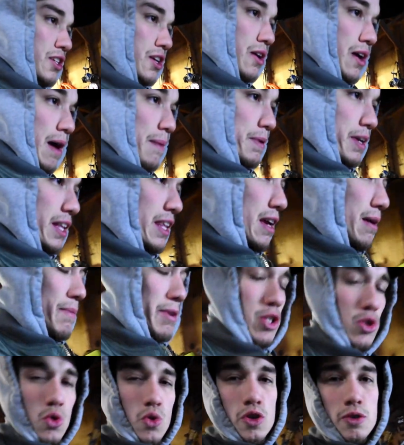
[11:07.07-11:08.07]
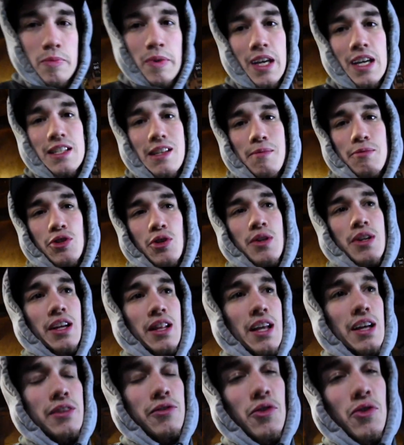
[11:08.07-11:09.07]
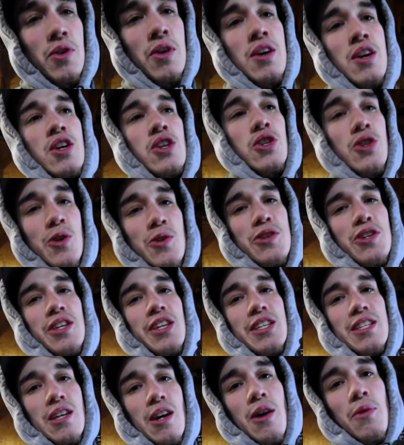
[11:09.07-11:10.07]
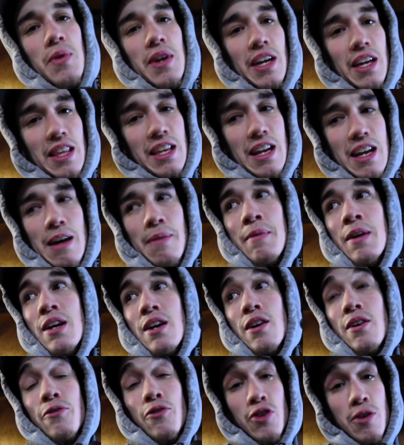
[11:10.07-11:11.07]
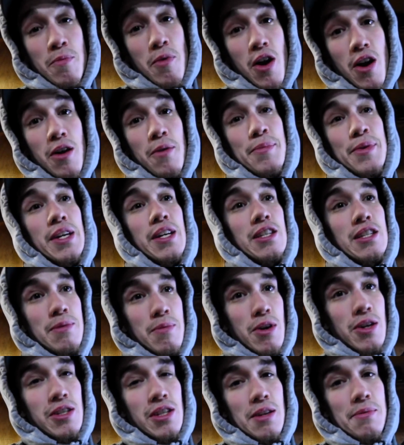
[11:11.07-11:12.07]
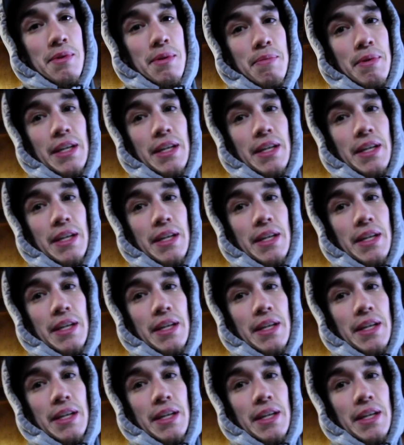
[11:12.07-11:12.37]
So I'm gonna clean up my tools because I'm so neglectful usually, so I wanna clean up for tomorrow because tomorrow's gonna be a